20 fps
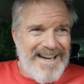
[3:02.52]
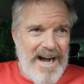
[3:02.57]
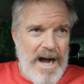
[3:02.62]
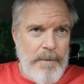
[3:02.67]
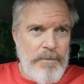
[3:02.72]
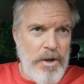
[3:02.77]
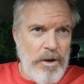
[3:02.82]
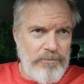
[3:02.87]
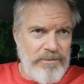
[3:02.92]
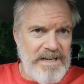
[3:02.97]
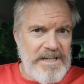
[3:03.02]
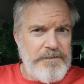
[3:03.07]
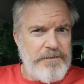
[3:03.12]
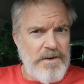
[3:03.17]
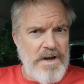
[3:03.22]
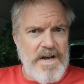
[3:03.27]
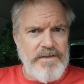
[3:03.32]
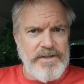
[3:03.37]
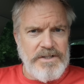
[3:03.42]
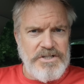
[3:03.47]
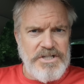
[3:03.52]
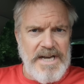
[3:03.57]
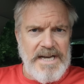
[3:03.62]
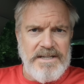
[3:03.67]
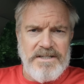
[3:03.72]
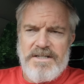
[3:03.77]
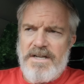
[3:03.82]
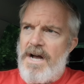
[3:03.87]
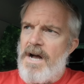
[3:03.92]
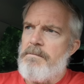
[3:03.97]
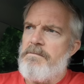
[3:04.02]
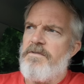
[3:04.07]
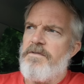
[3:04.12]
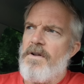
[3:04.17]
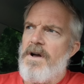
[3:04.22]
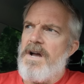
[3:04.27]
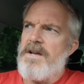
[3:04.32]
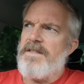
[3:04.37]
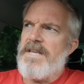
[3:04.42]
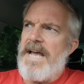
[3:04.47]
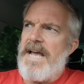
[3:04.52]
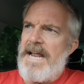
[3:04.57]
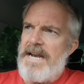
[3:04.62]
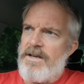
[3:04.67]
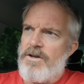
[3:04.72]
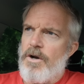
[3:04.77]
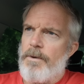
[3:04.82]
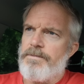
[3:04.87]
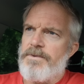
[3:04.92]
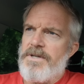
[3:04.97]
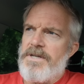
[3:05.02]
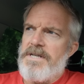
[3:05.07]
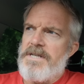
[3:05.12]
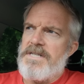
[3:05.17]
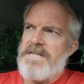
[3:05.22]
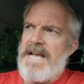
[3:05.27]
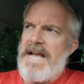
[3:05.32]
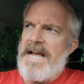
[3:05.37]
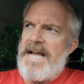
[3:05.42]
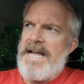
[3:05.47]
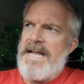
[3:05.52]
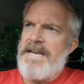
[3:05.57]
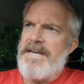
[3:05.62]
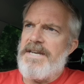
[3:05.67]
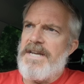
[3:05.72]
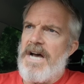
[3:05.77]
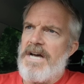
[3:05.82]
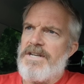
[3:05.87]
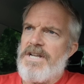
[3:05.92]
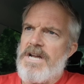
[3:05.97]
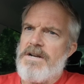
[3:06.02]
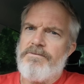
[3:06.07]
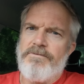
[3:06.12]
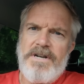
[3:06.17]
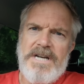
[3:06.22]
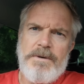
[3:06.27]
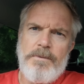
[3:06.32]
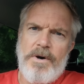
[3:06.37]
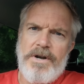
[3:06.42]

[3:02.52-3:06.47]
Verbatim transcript: I'm not really flying the jets. I'm flying the helicopters, and I don't really